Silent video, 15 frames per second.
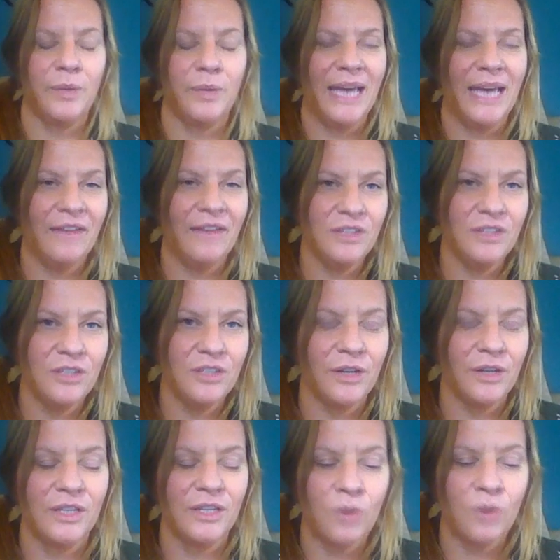Like, we have to
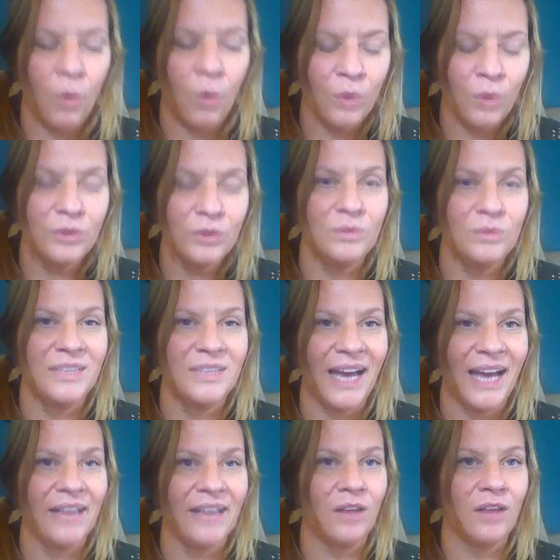start this whole new
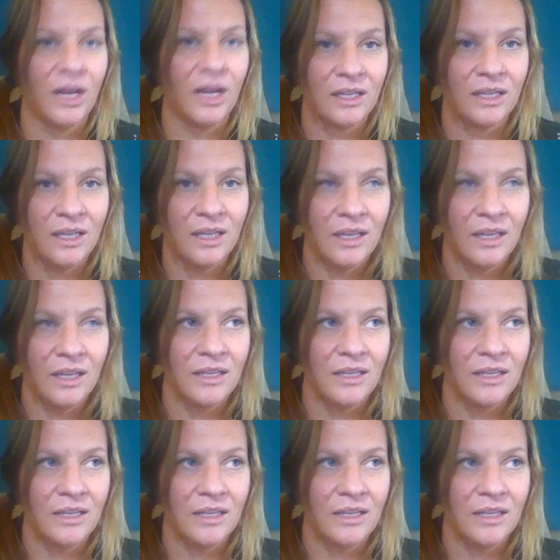dialogue,